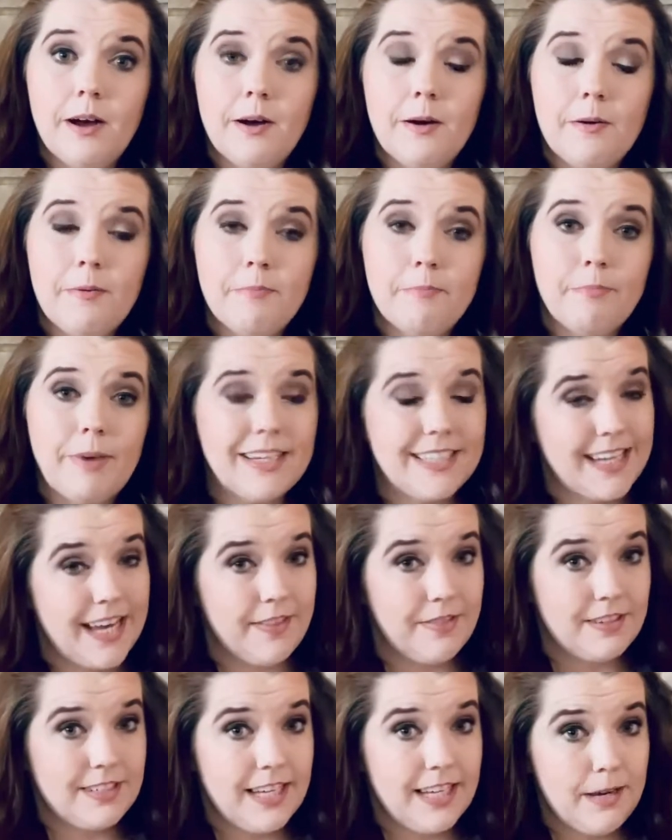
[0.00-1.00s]
My
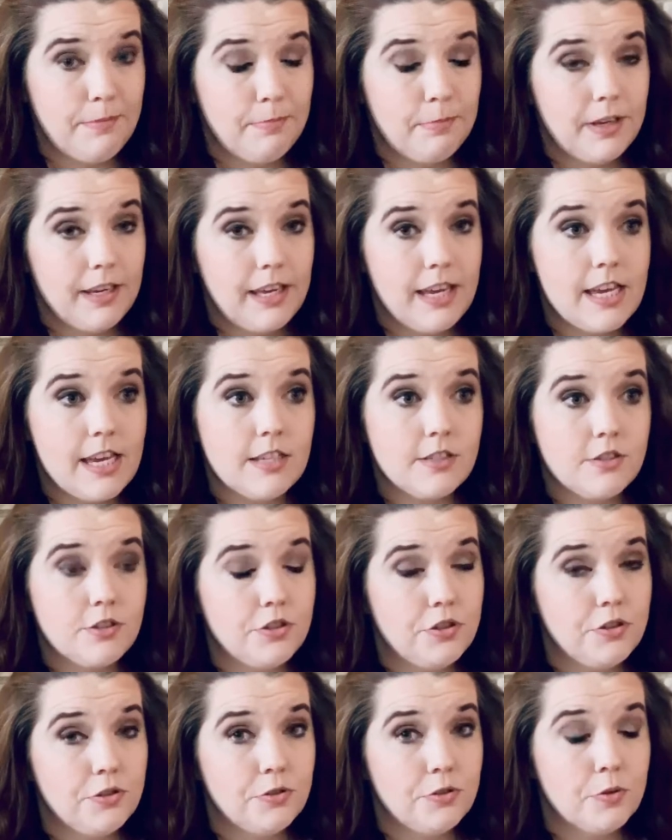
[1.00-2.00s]
10th tip is
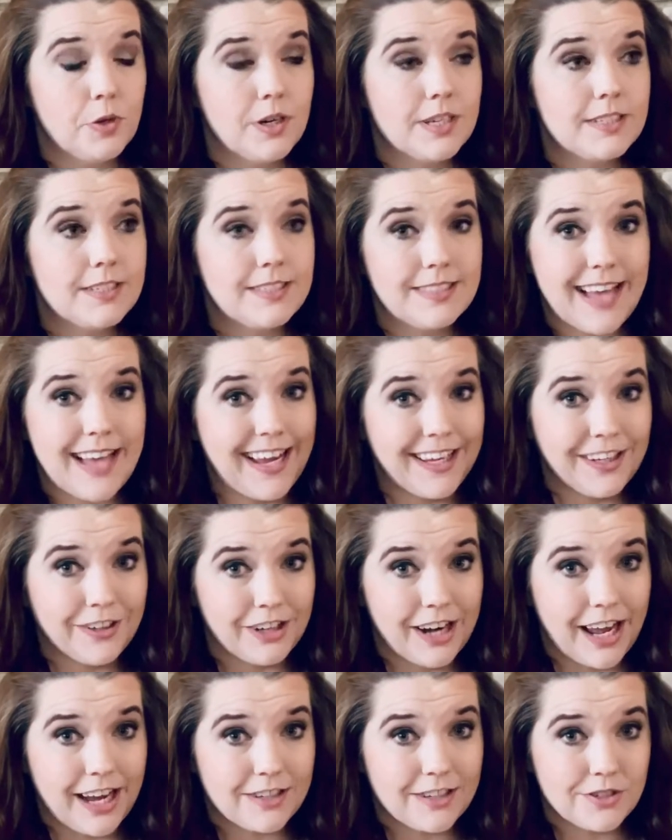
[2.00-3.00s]
to set your
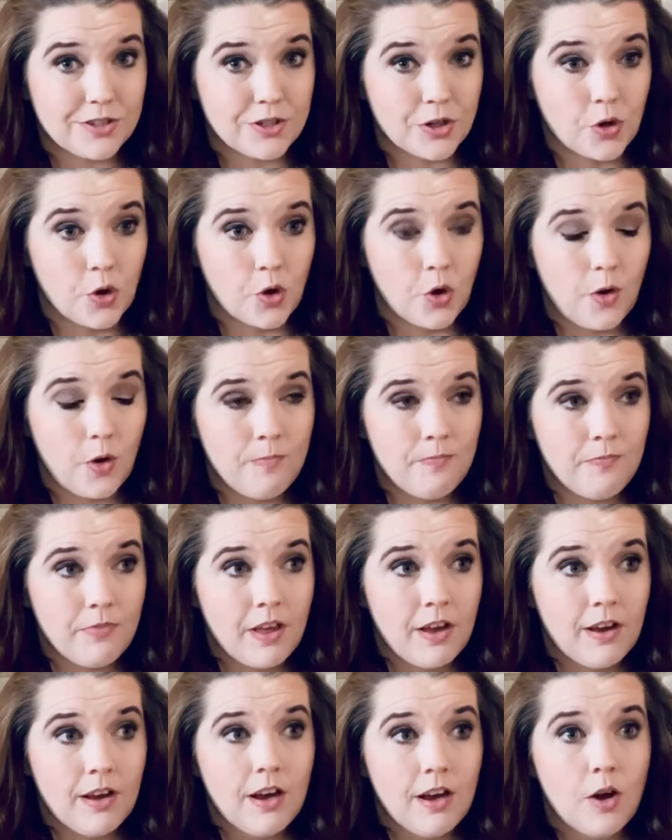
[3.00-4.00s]
next goal.
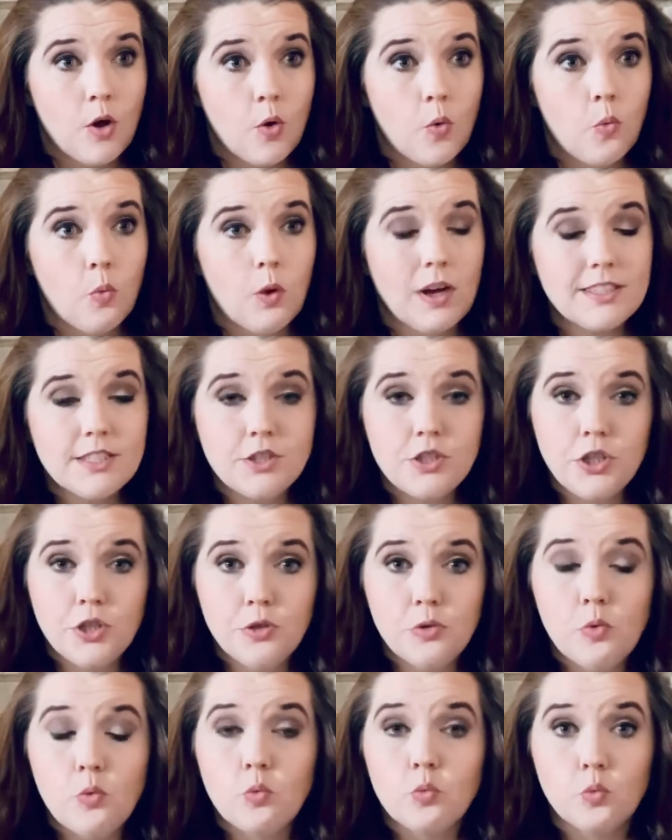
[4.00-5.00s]
Once
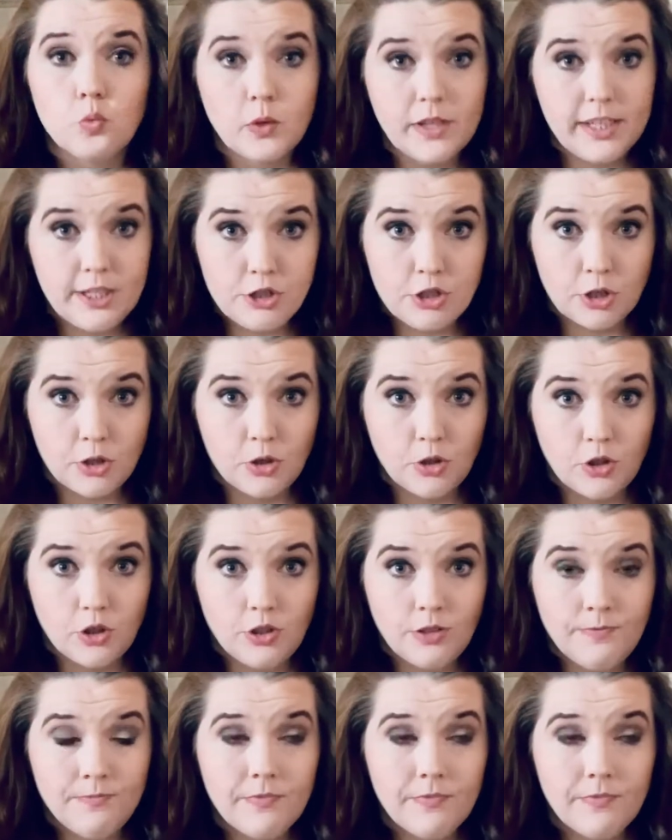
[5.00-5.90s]
you reach a goal,